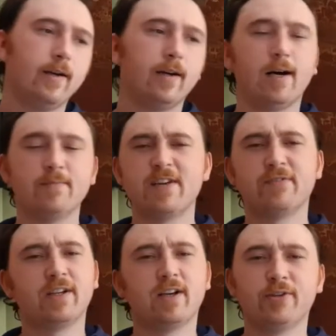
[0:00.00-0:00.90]

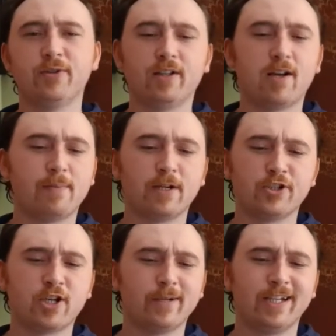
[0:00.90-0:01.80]
Definitely got to do a lot better
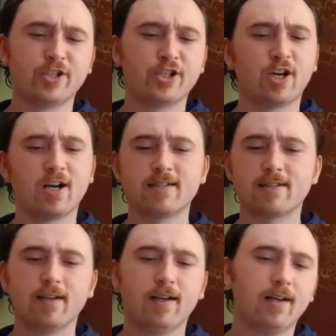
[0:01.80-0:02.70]
job of hitting shots.